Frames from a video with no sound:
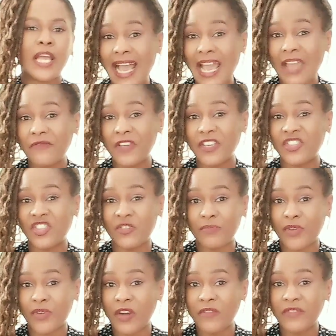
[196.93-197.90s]
Life in the
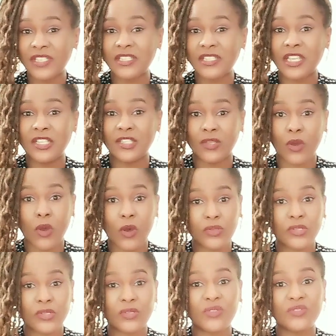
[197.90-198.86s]
province is
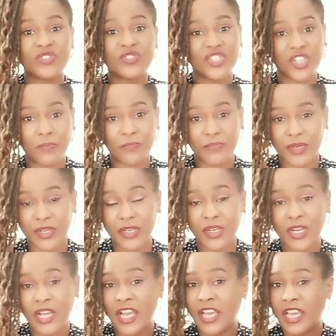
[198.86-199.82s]
also cheaper
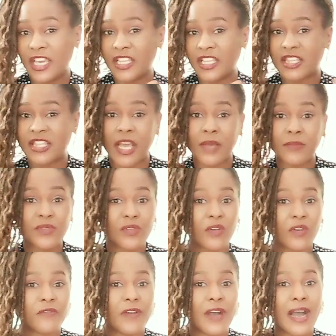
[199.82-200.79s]
in terms
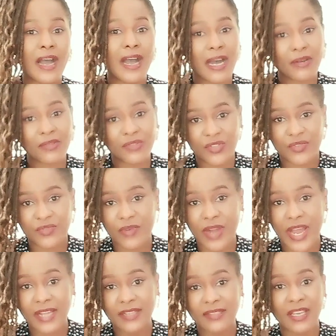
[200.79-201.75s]
of house
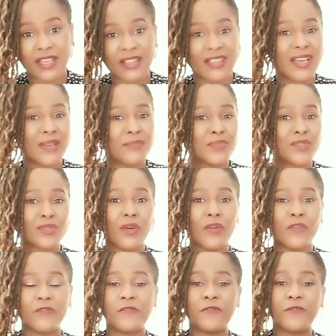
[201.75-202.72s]
rent, in terms
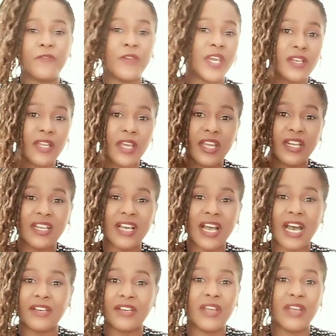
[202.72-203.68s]
of feeding
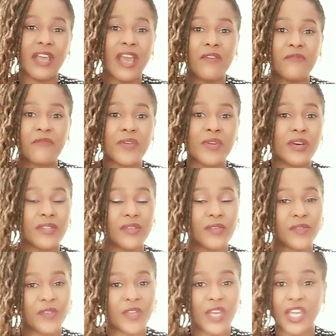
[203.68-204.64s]
and every other
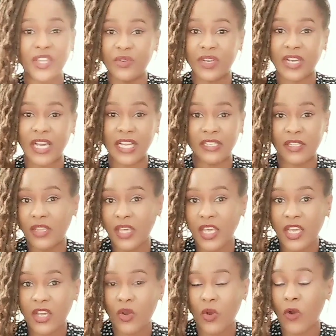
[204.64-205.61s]
thing you can
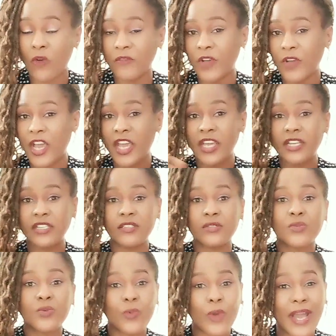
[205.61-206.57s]
think of. It
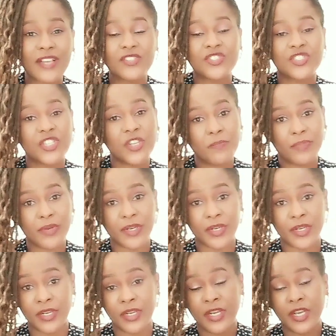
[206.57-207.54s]
is quite
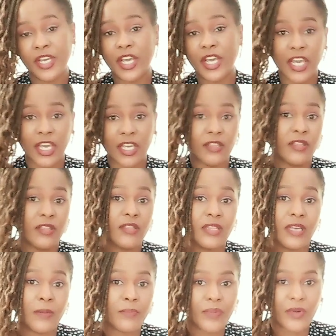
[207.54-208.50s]
cheaper in
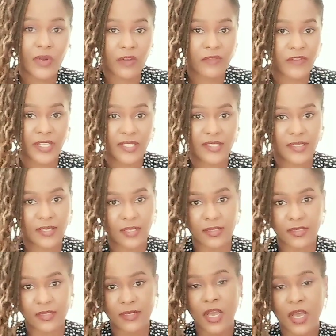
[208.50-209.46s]
the
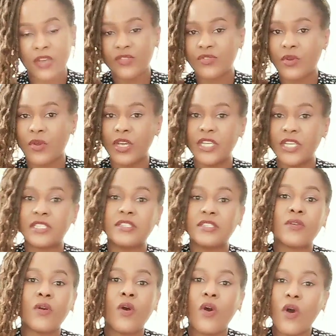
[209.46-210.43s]
provinces. So it
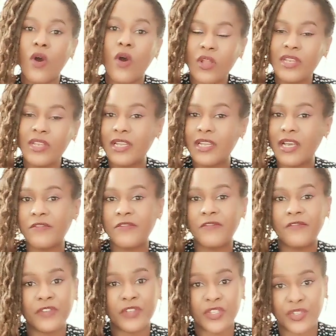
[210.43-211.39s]
is all left
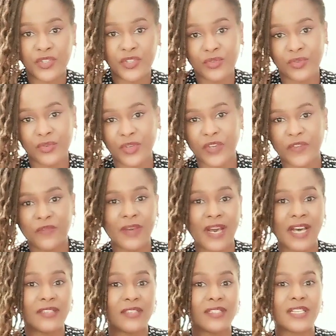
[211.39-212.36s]
for you. If you
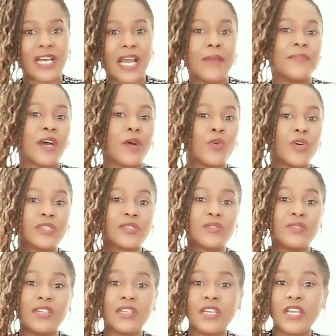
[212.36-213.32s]
are the type that
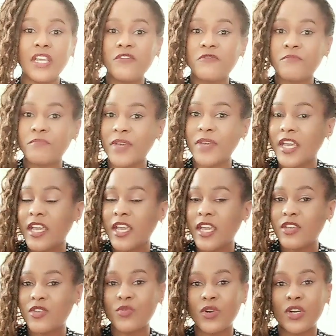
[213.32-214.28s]
wants to live
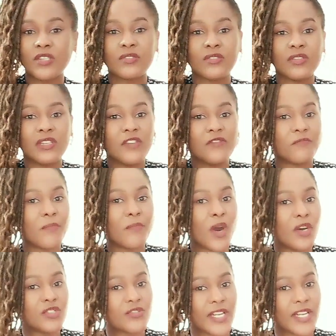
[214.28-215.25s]
big, you want to live
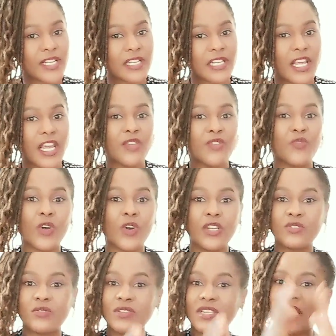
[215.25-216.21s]
moderately, you
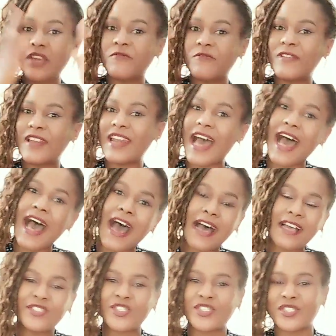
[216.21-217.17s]
want to live
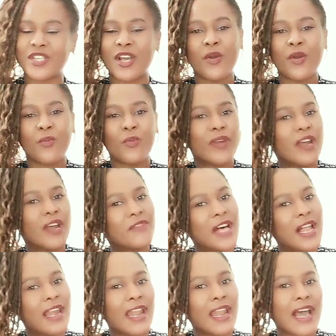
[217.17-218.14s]
large,
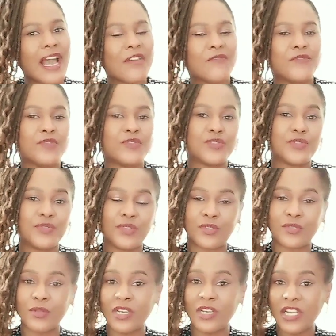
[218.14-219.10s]
whatever life you
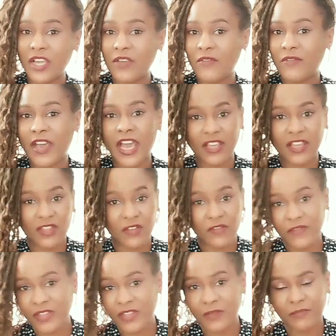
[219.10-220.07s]
choose to live here in the
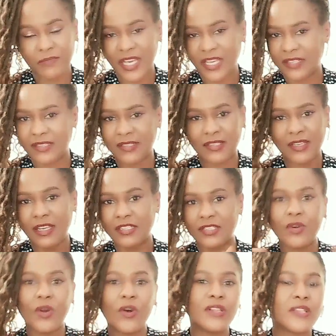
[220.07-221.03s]
Philippines,
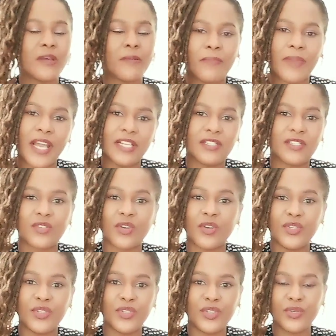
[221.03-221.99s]
it all depends
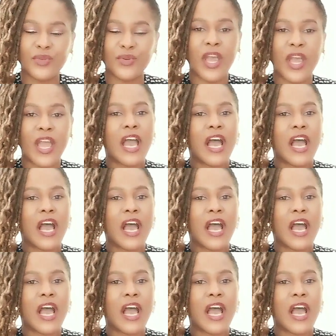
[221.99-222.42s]
on you.